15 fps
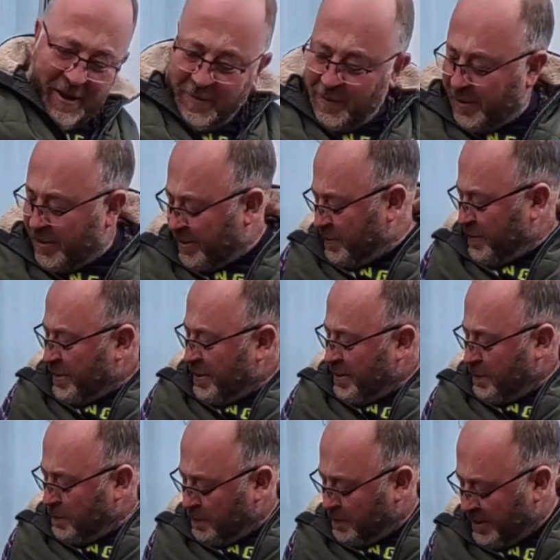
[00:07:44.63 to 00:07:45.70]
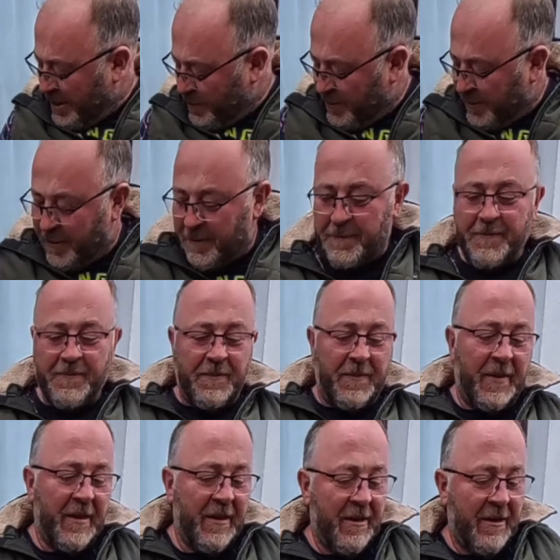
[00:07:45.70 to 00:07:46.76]
have behind me here. There we go.
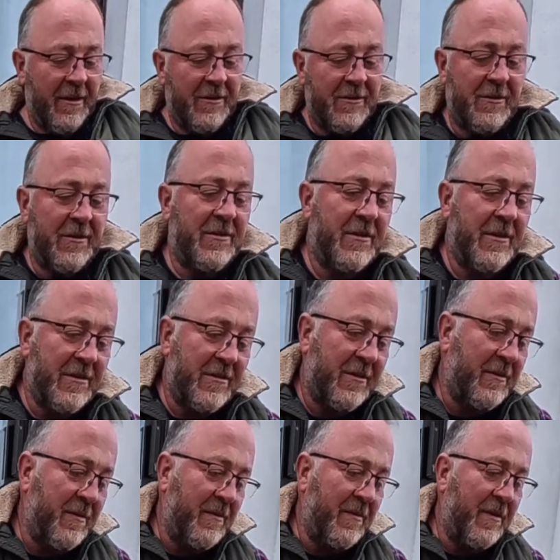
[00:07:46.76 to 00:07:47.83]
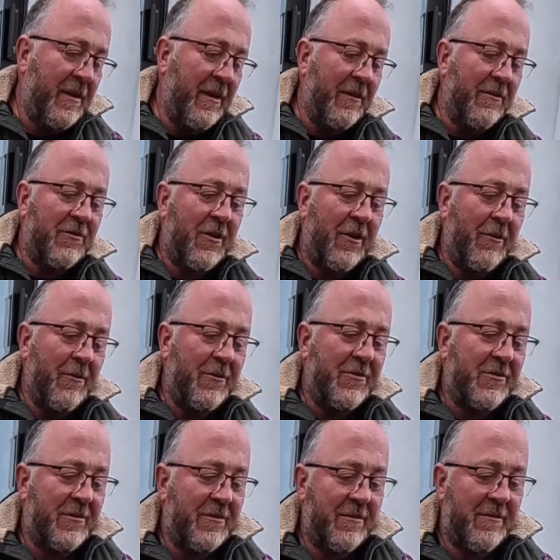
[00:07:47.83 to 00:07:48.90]
So this is little
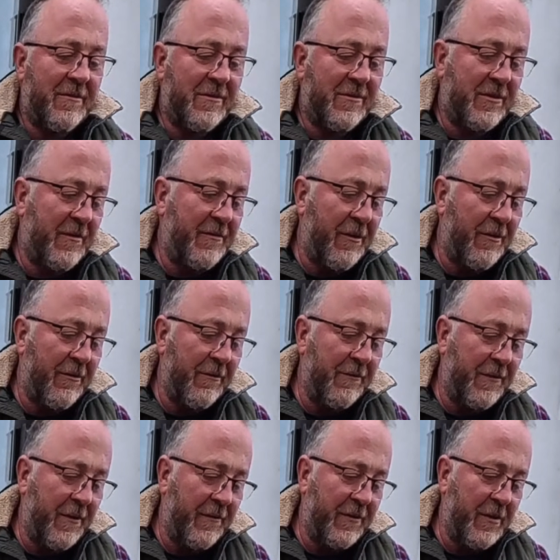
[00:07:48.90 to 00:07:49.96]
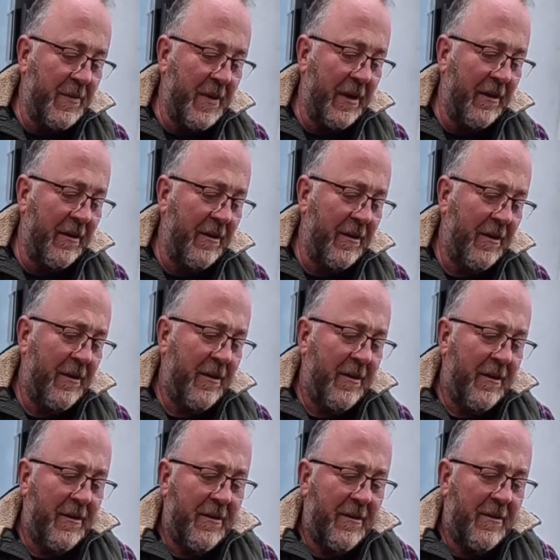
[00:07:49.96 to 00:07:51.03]
Tokes 750ml.
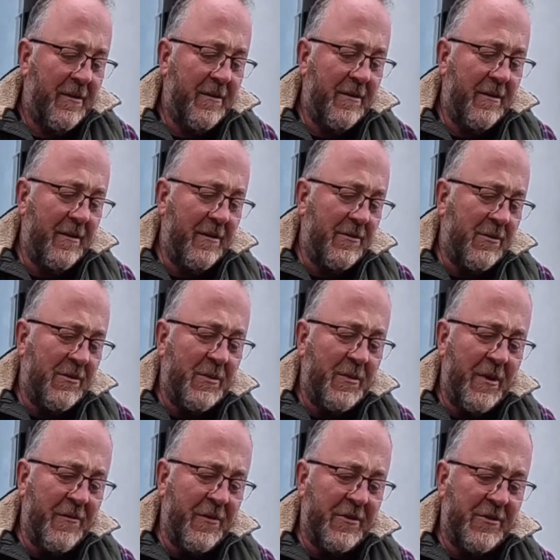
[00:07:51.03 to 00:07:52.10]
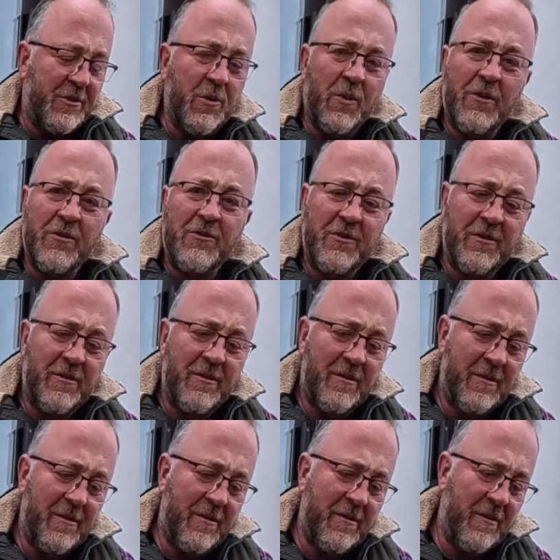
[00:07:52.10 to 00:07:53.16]
So it's a bit of a squat
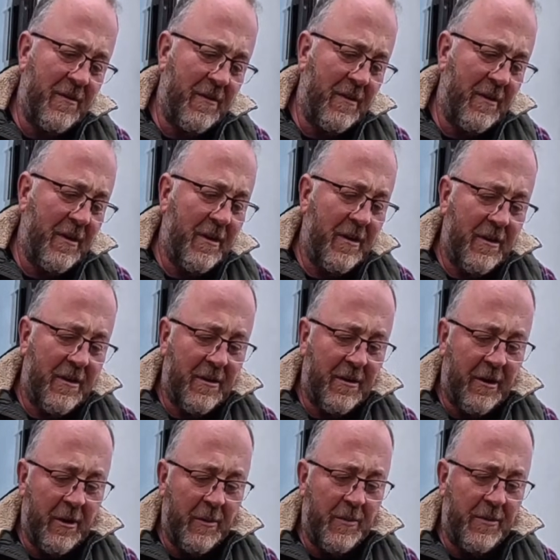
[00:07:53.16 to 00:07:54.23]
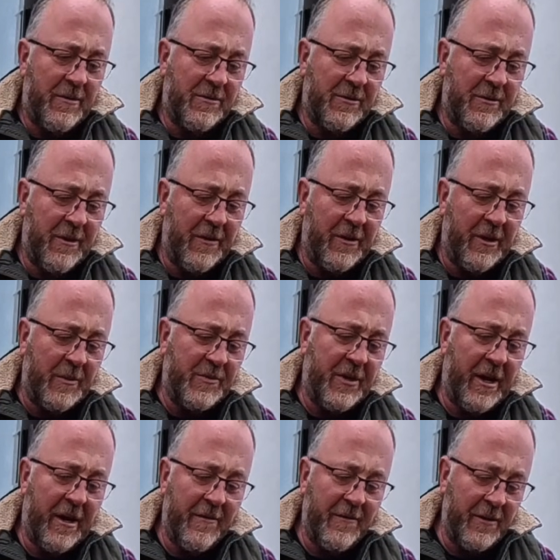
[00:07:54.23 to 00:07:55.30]
cup. So the other cups
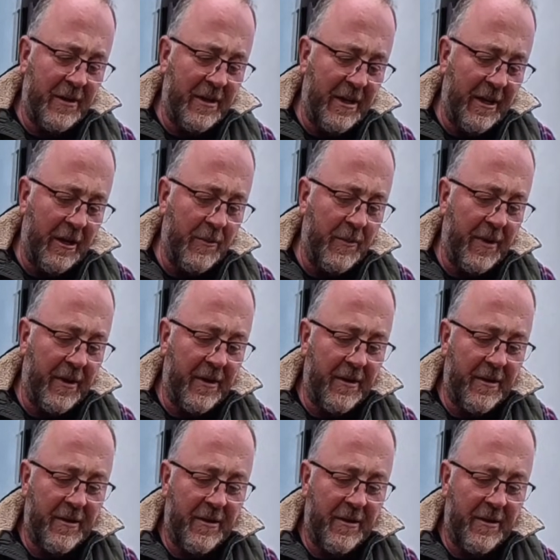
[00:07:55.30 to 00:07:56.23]
I have are a little bit